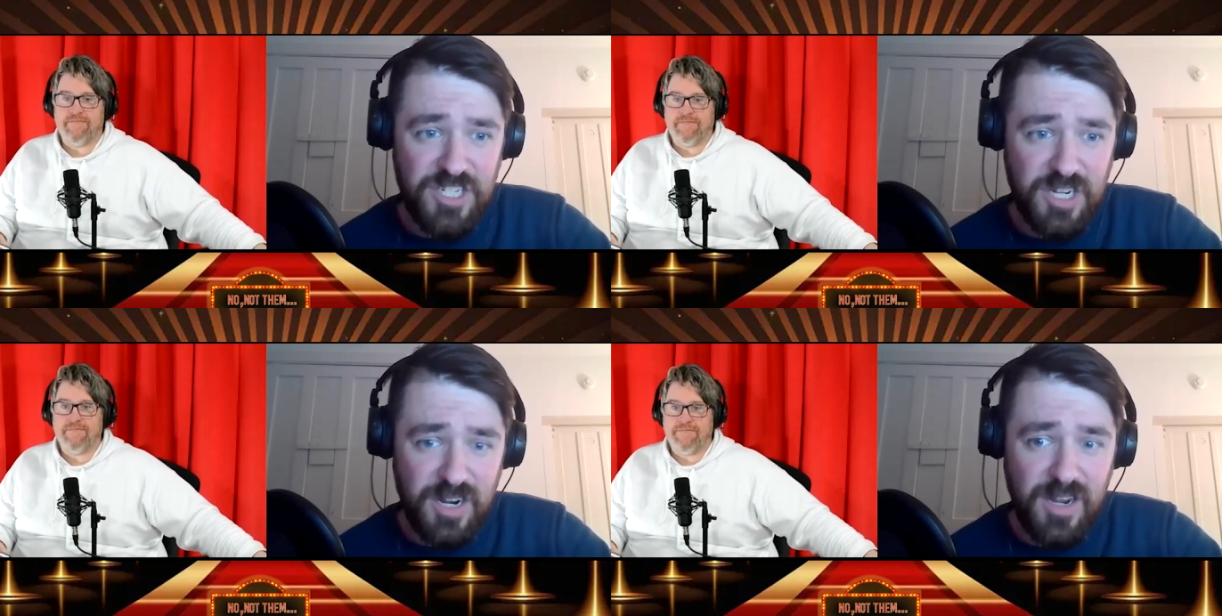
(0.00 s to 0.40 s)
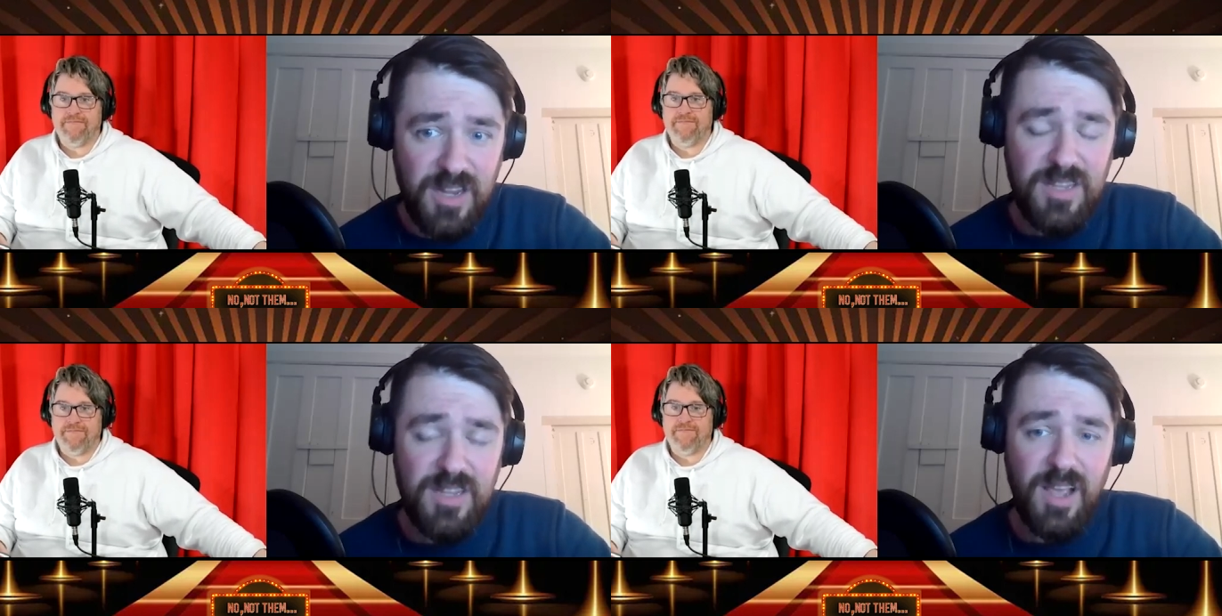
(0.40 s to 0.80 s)
Speaker 1: year.
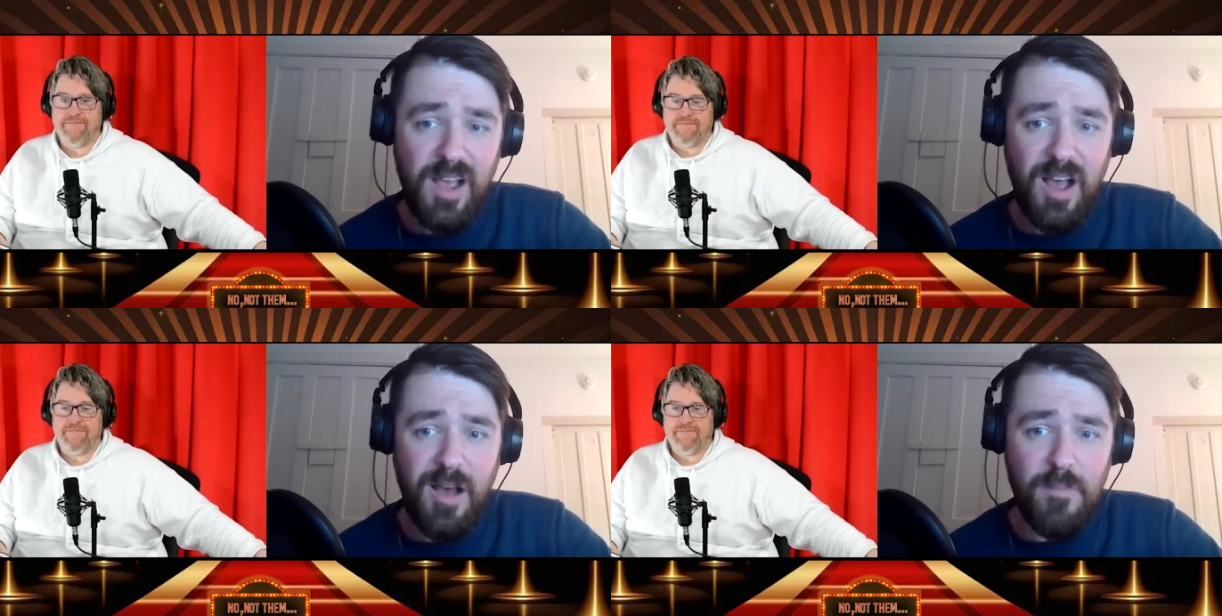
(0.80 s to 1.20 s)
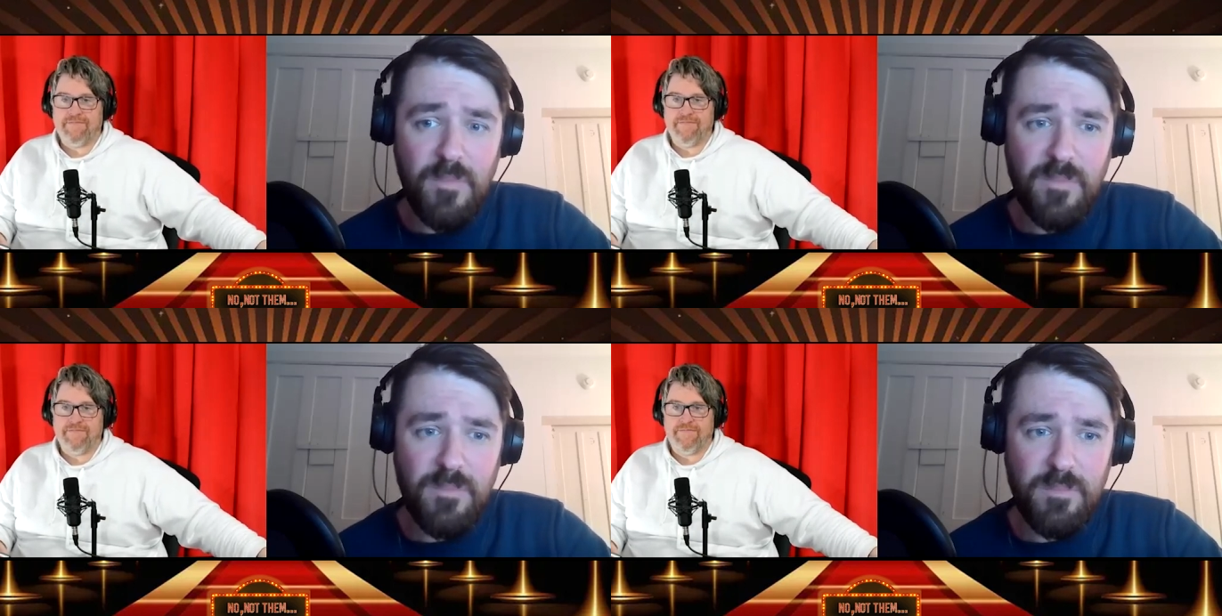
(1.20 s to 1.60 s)

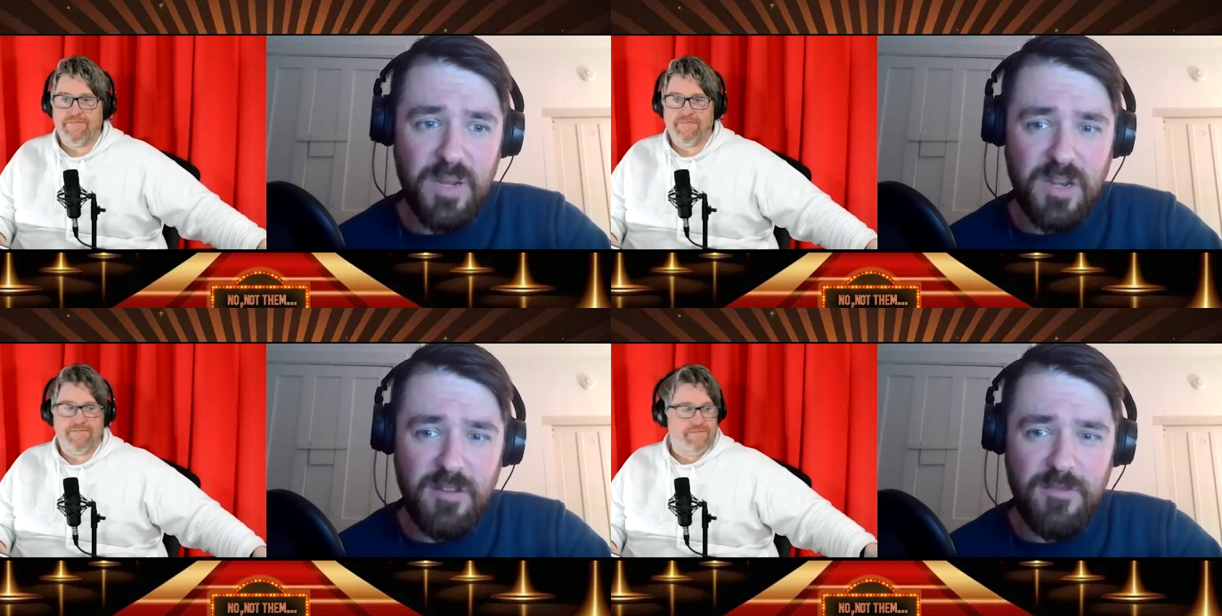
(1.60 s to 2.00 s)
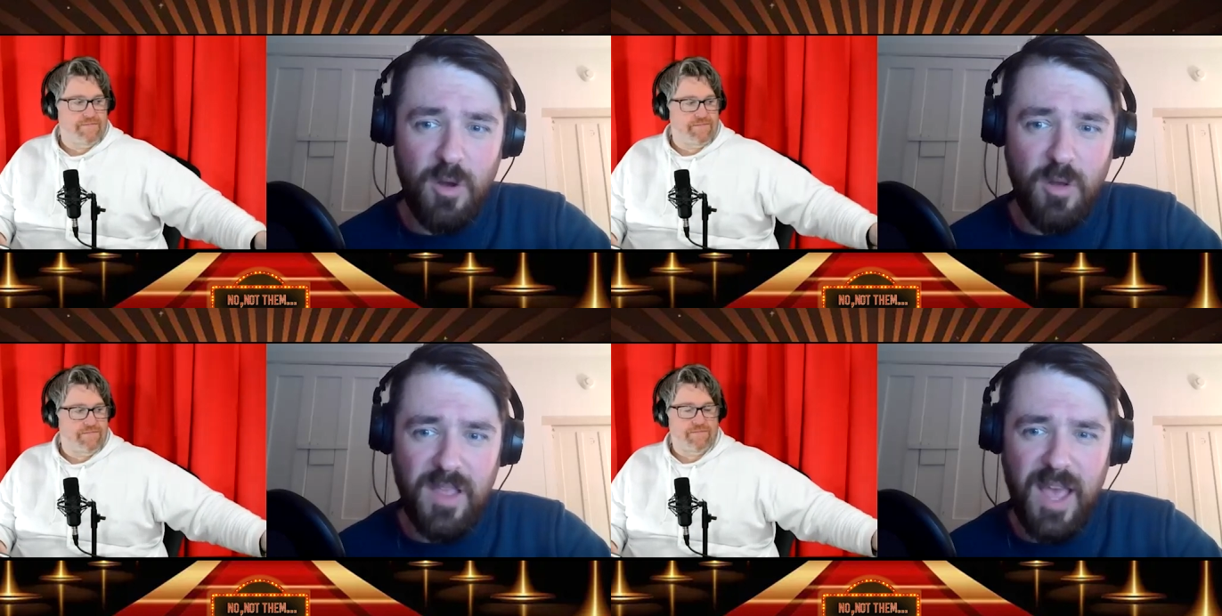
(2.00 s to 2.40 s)
Um, but
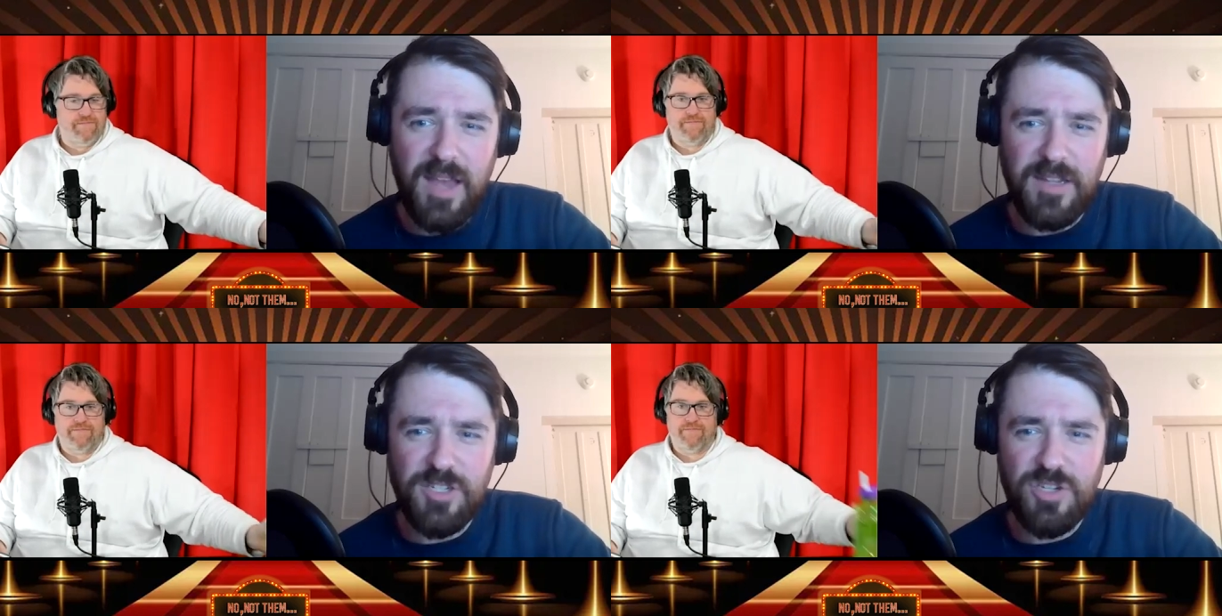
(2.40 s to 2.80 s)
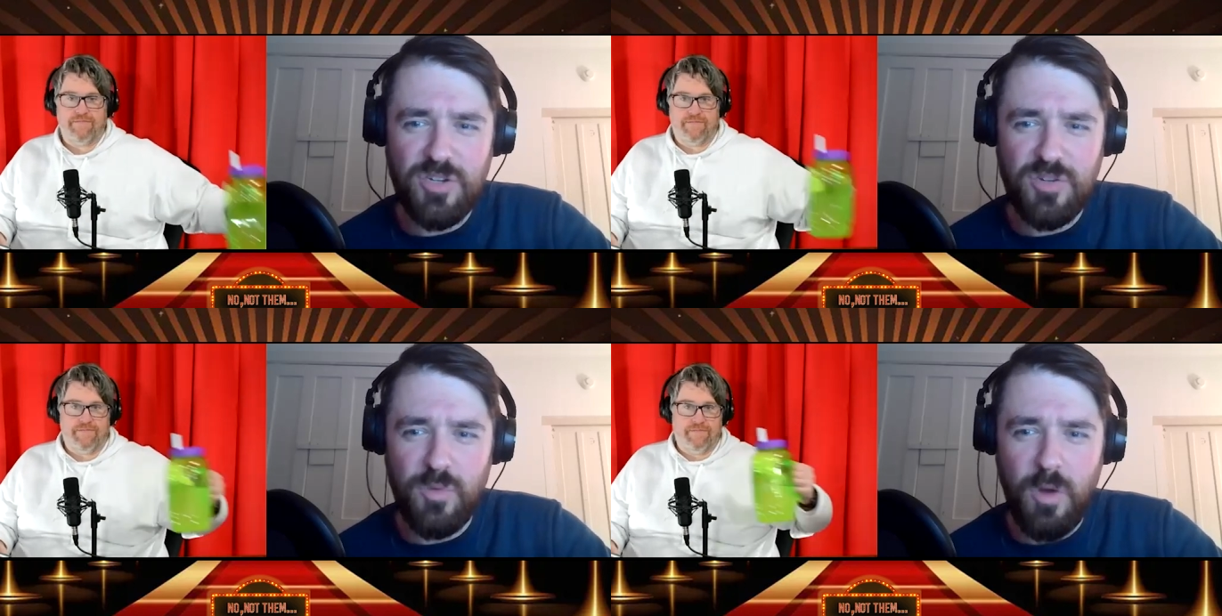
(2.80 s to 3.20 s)
Navalny had a
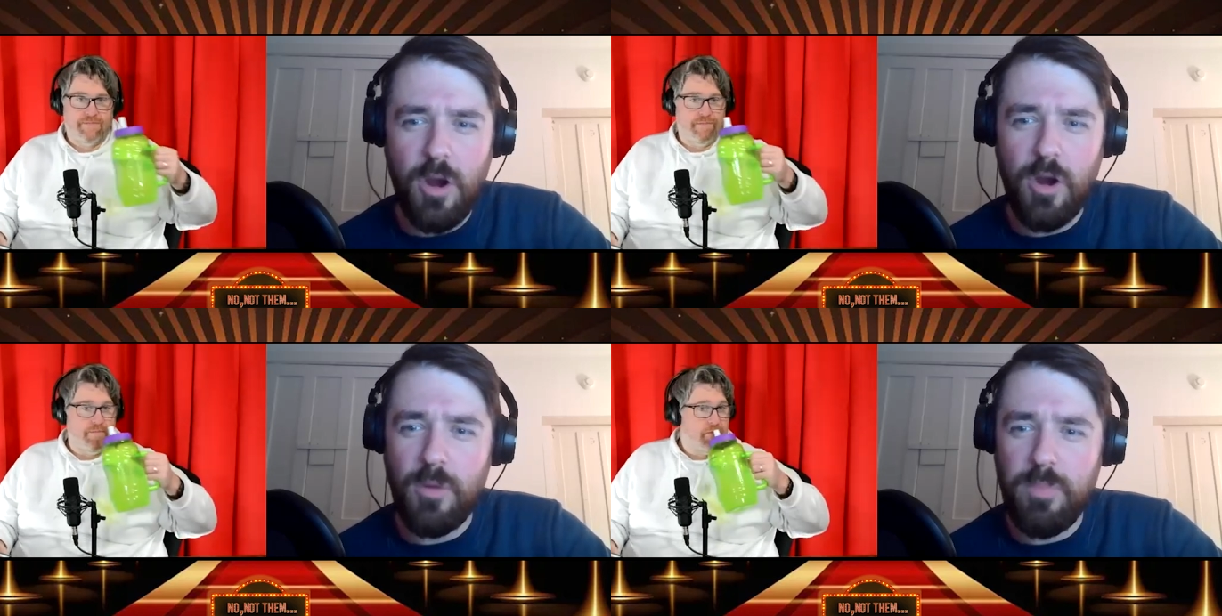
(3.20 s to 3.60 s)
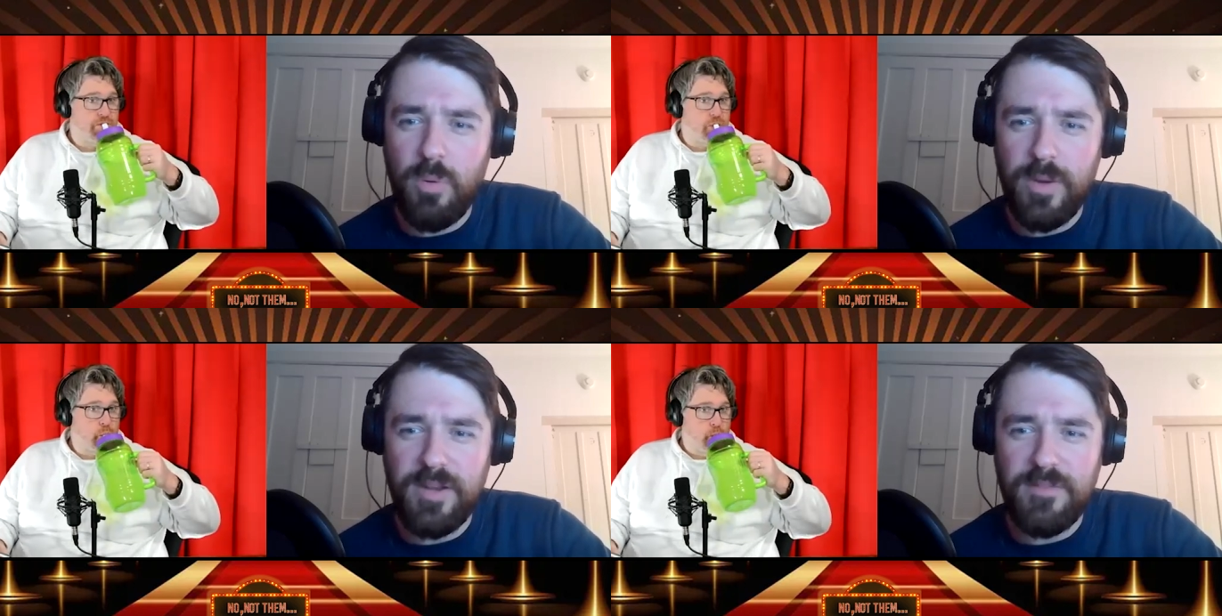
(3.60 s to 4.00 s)
stronger
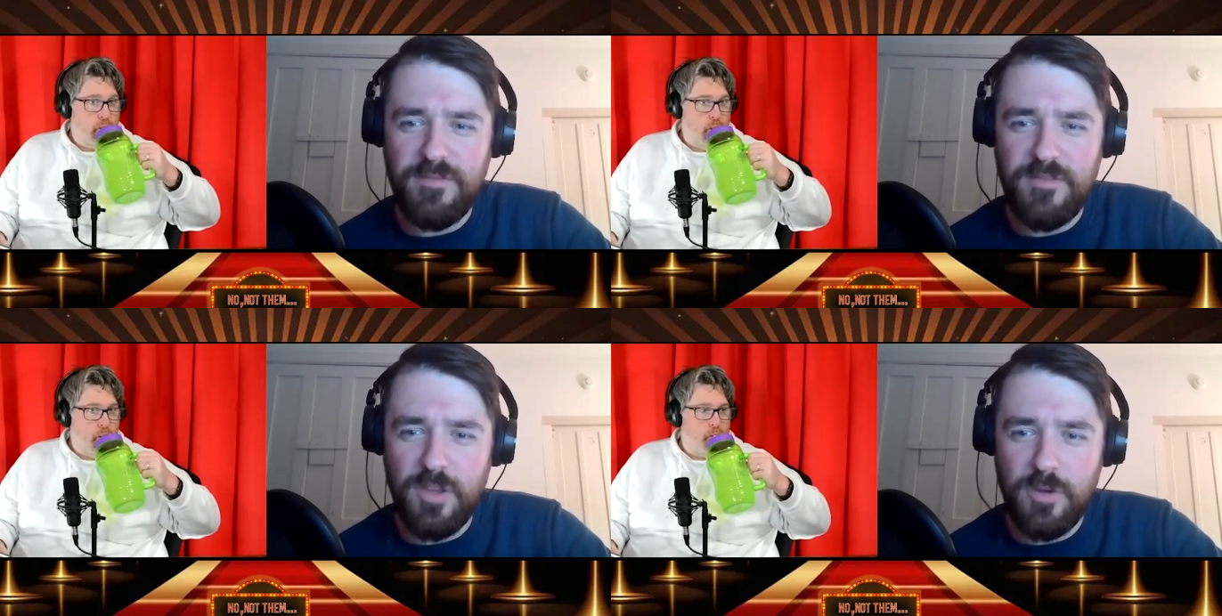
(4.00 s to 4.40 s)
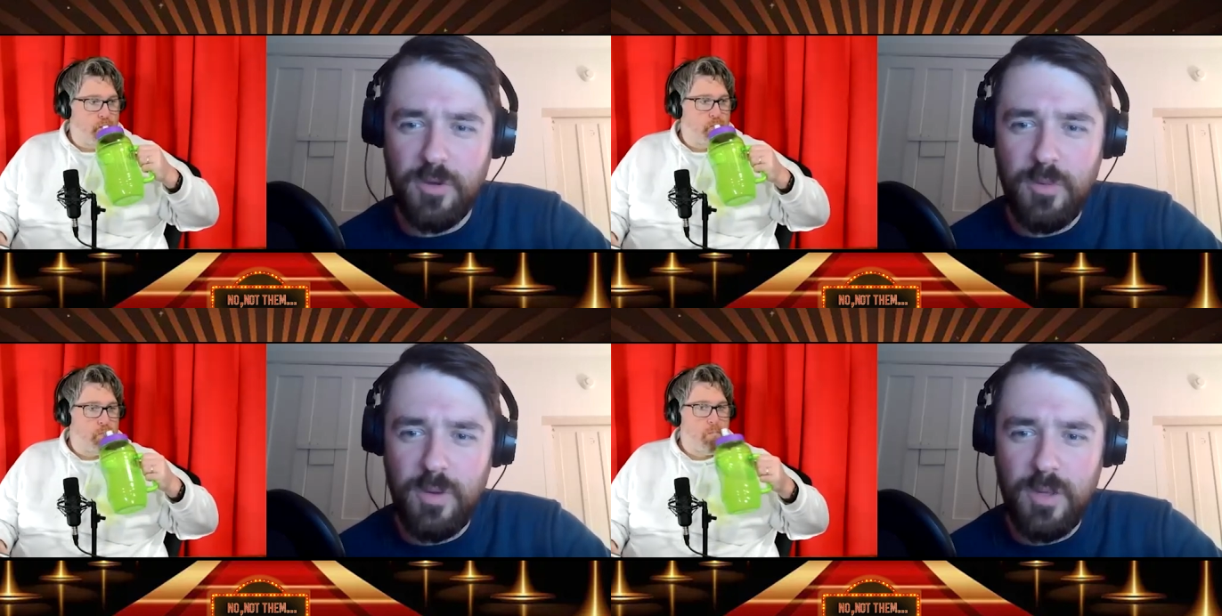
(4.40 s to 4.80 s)
point of
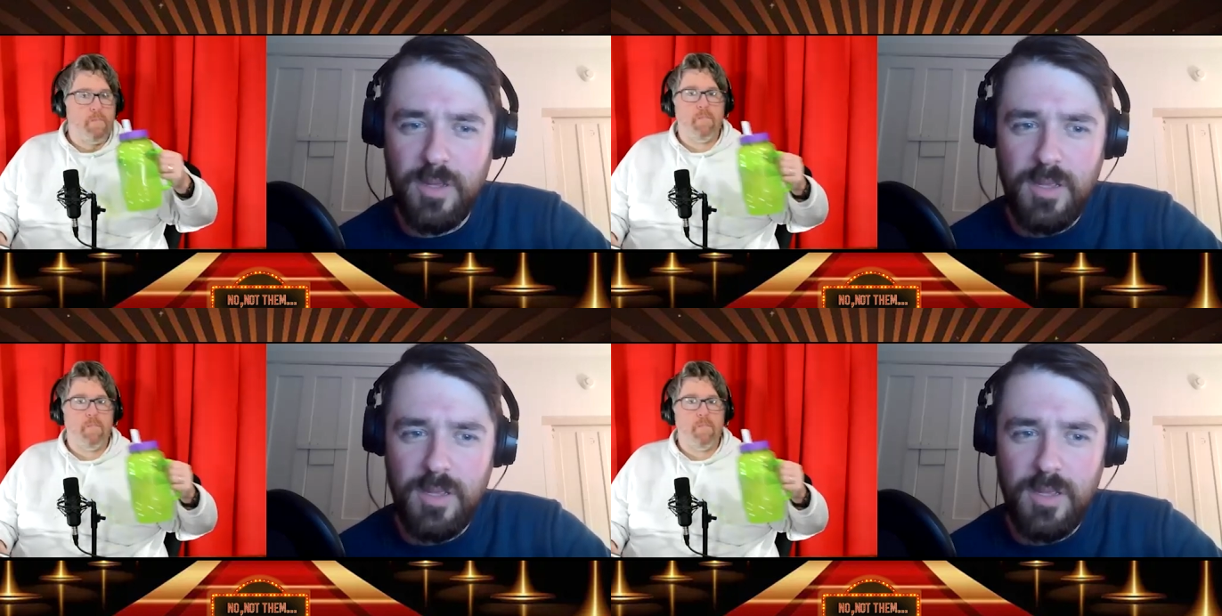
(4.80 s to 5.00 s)
view.